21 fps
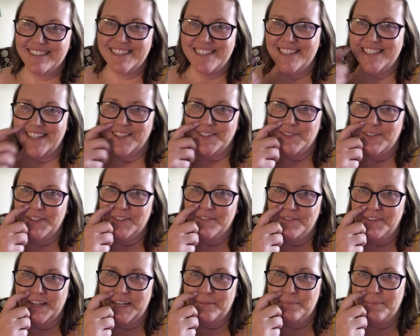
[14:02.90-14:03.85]
That just sounds really
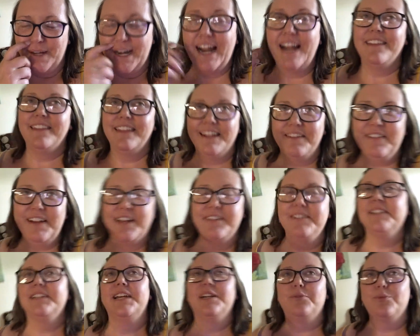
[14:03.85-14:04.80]
funny. But I think if I
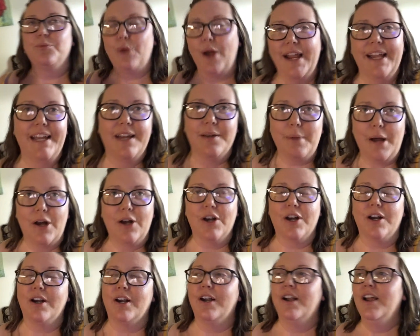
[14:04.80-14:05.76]
have to like write about
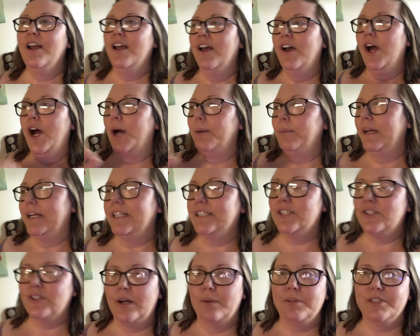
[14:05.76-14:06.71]
her on my
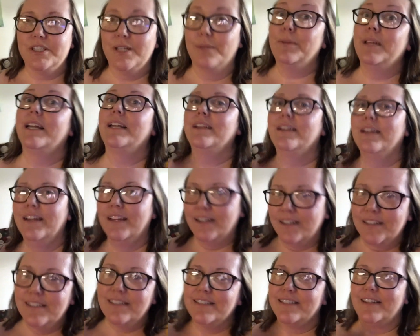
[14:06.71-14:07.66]
Instagram or something,
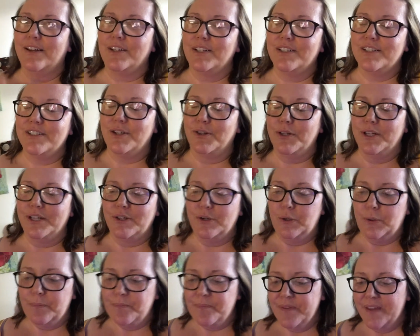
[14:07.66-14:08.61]
Zelda is totally
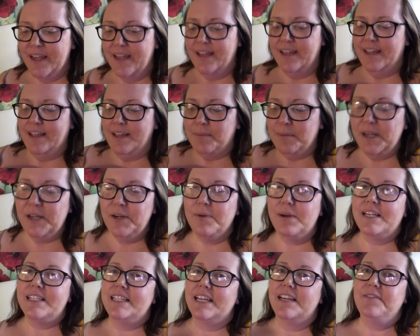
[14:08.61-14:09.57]
cool. But
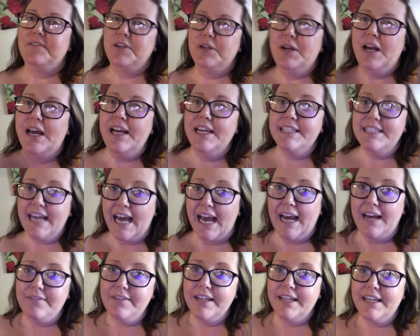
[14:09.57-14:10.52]
anyways, if you guys
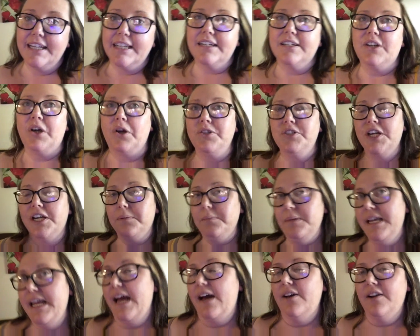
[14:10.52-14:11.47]
haven't, go check
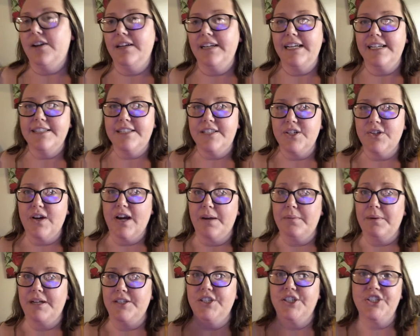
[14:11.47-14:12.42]
me out on
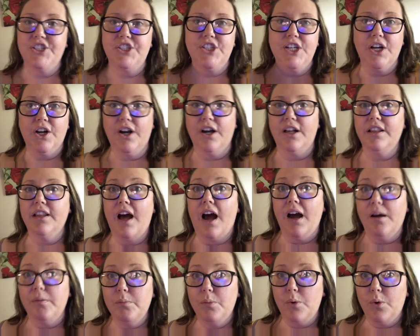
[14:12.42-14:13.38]
Instagram. I just share a
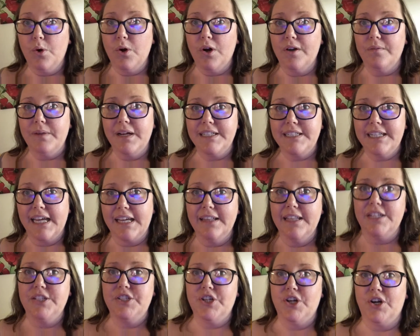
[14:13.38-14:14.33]
lot more of my
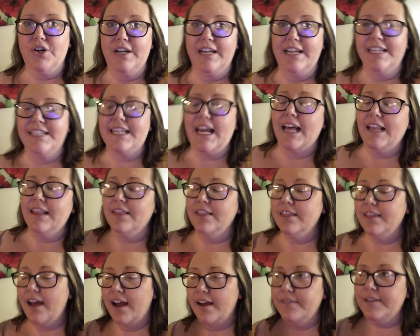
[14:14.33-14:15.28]
daily journeys. I
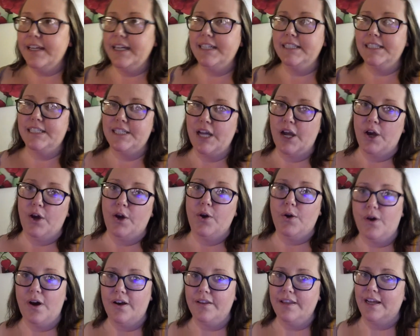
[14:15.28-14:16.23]
love getting to
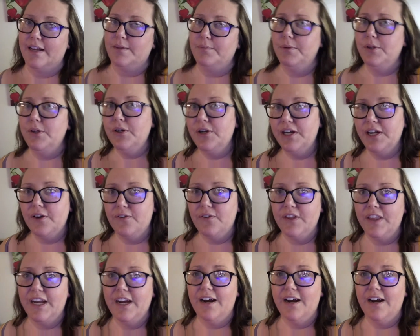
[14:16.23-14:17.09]
know all that community over